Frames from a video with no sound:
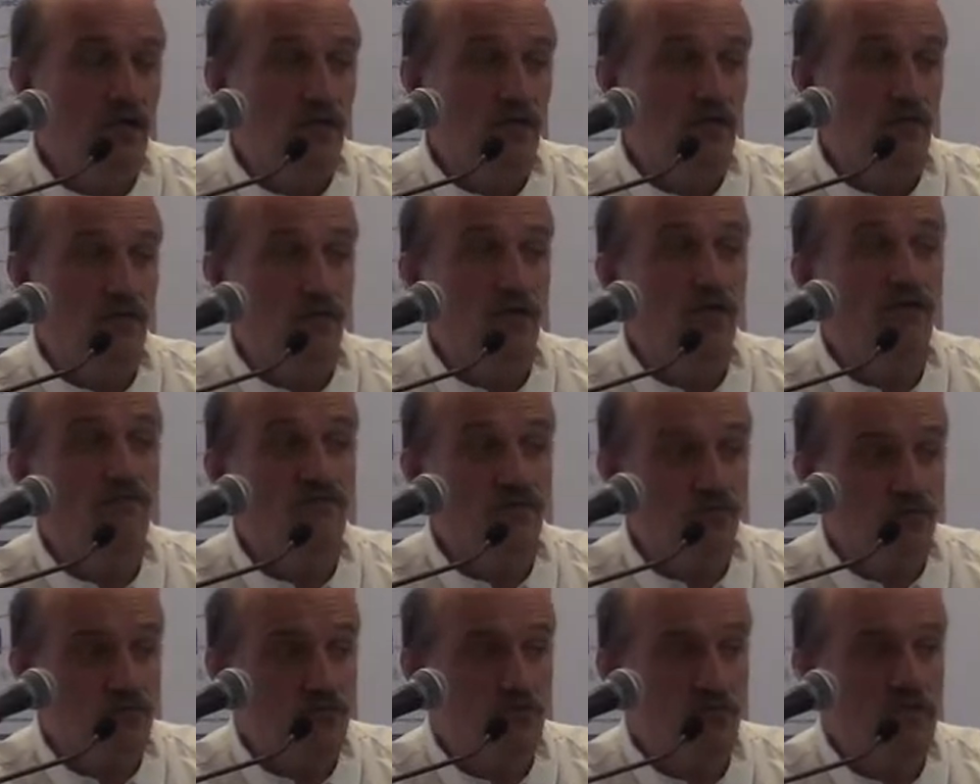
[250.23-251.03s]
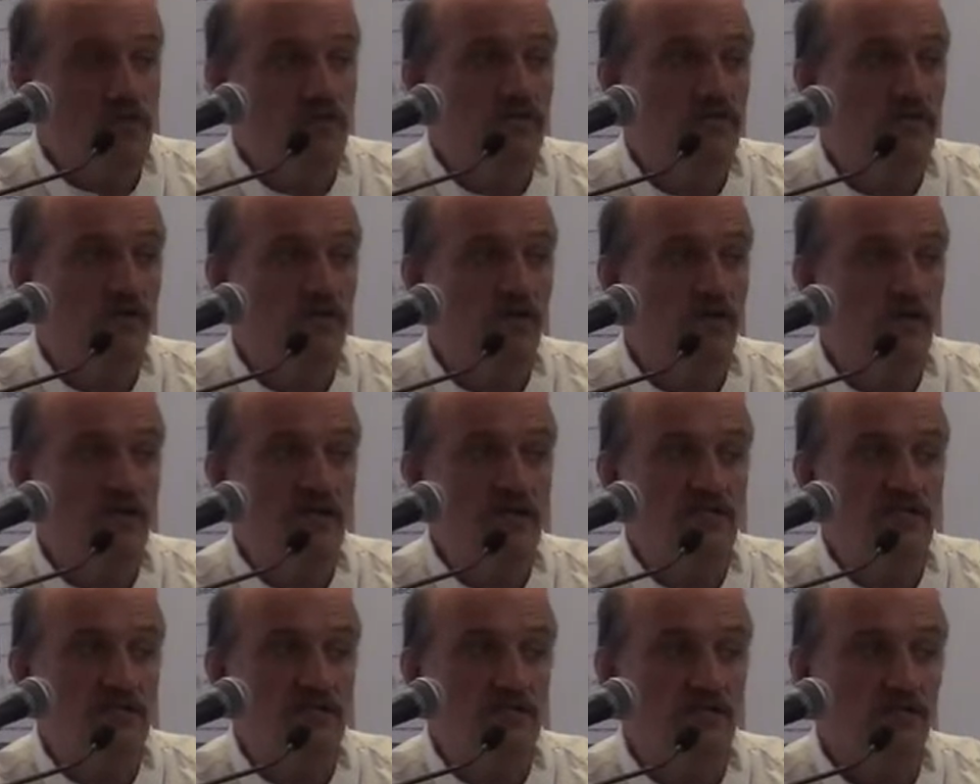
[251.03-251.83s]
Of course, we need the
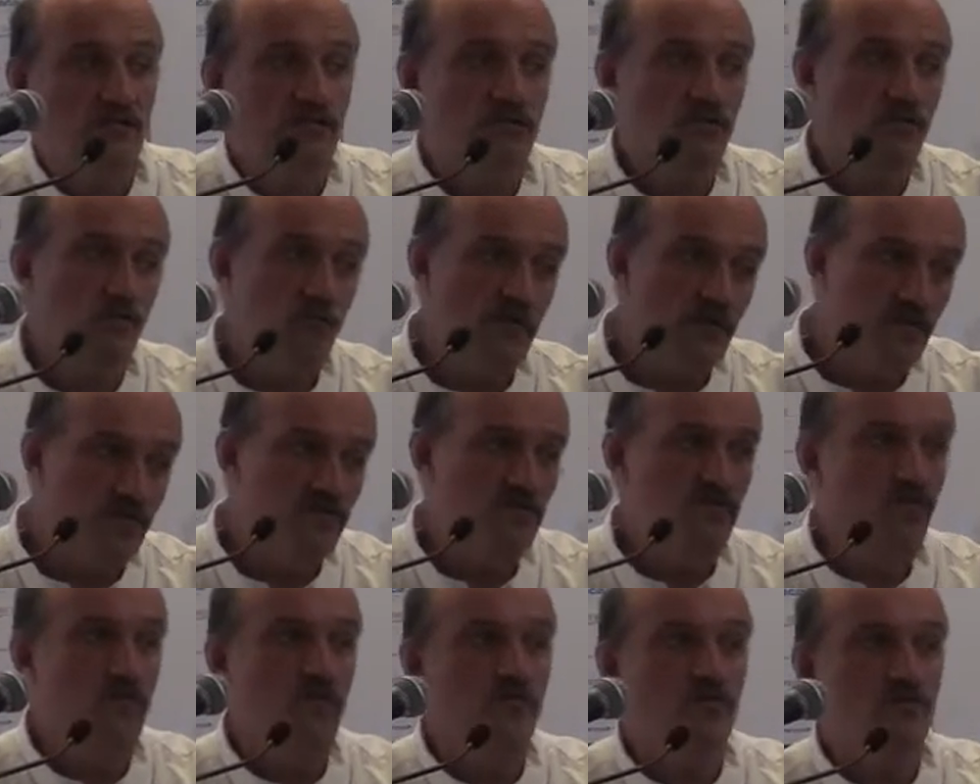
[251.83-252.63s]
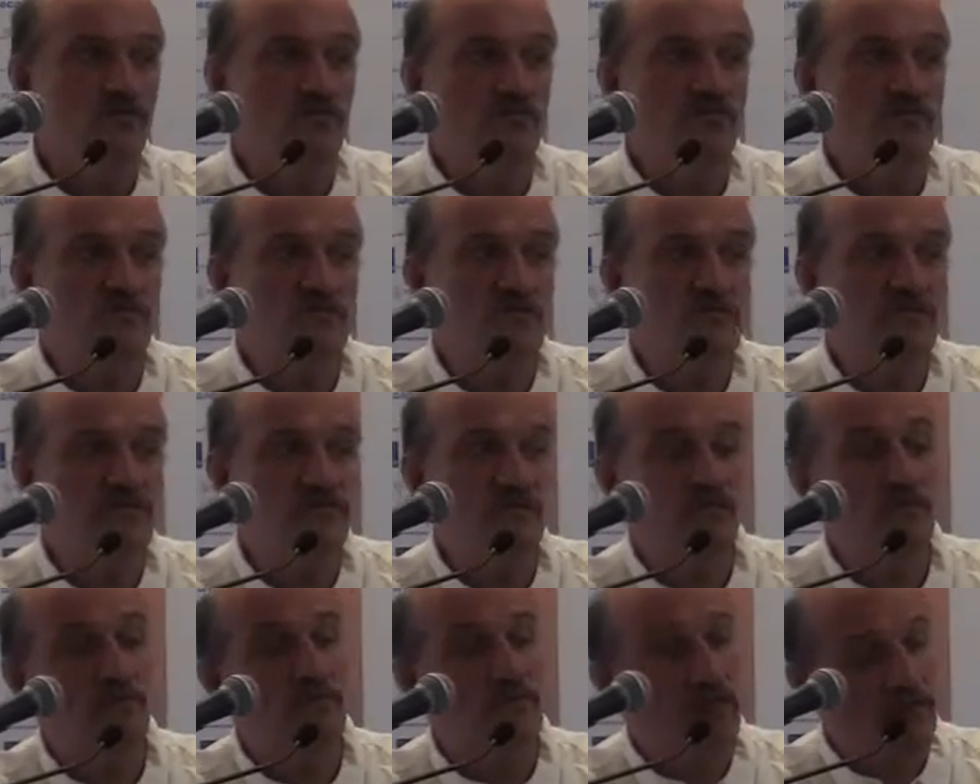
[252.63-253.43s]
localization, we need the use of the
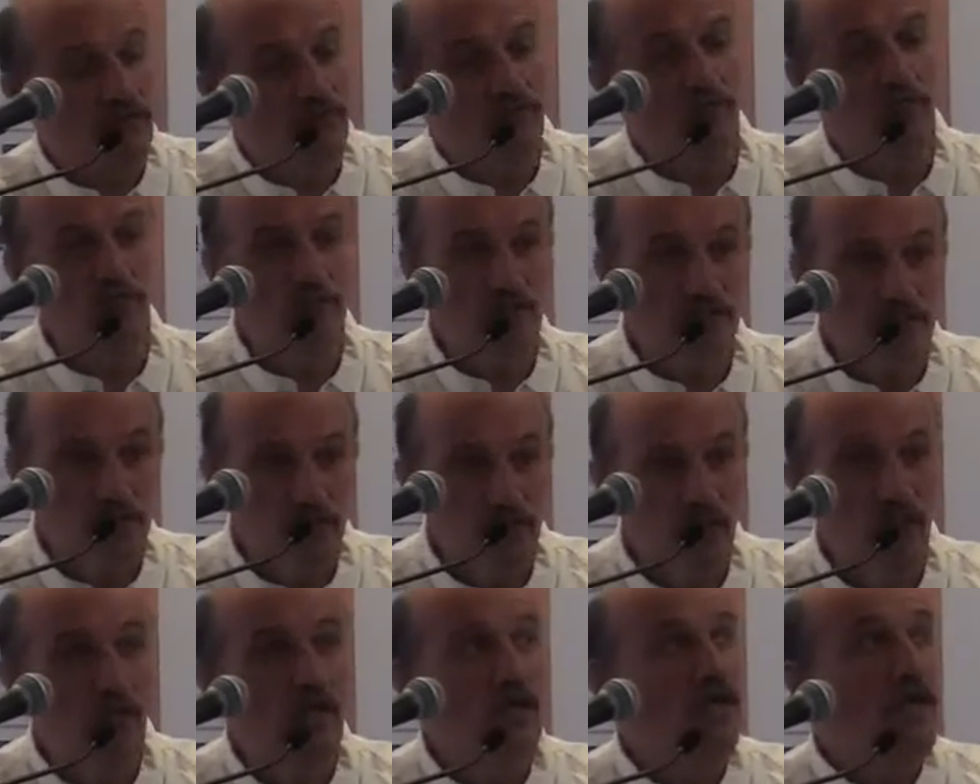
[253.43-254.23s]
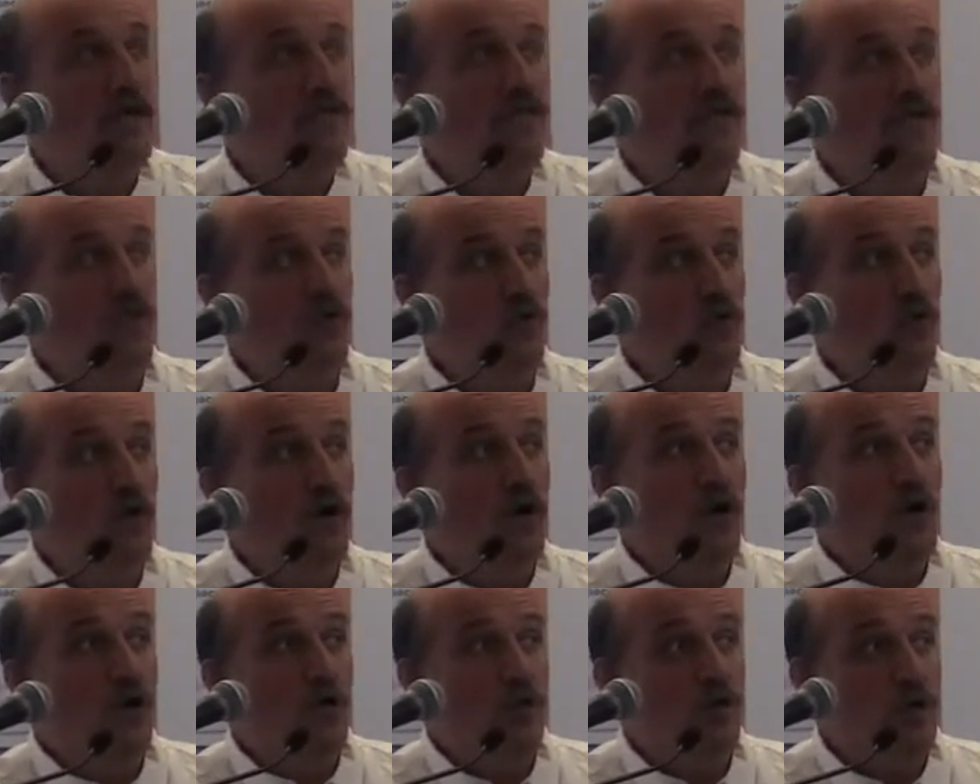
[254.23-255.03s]
system, and so on. So
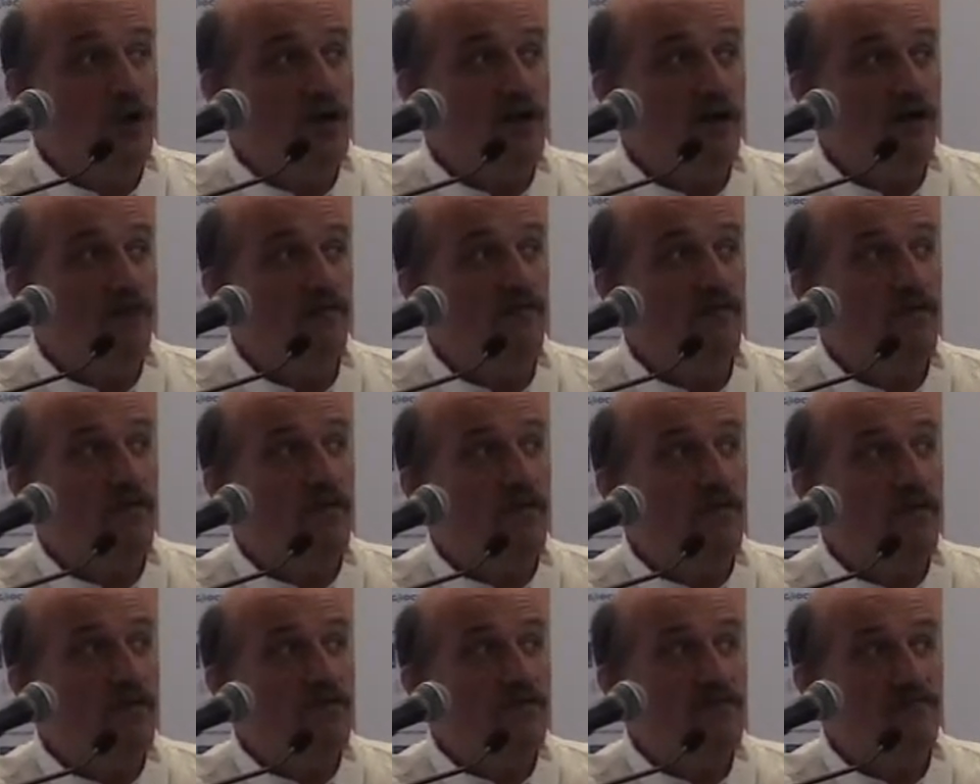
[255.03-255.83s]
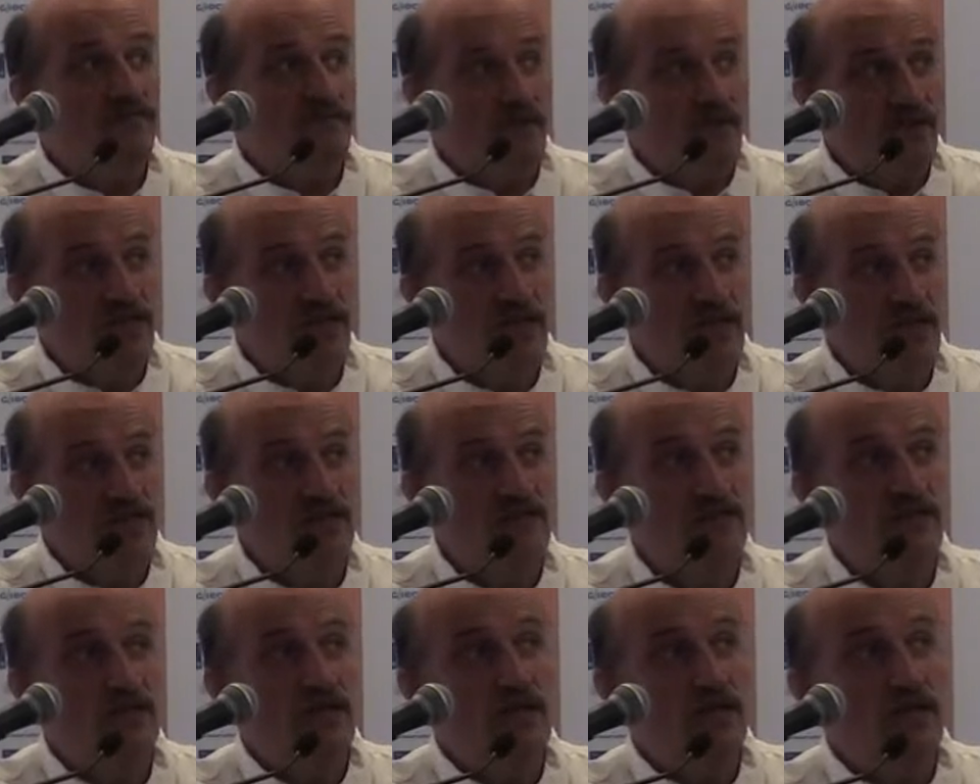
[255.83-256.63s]
we have different
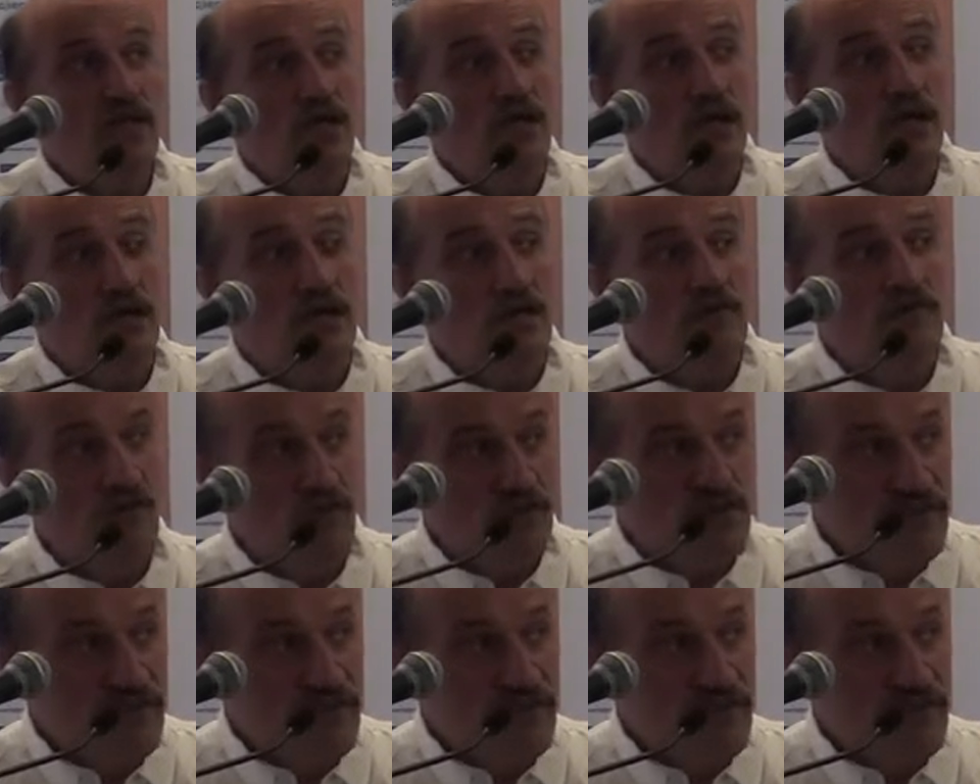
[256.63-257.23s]
needs for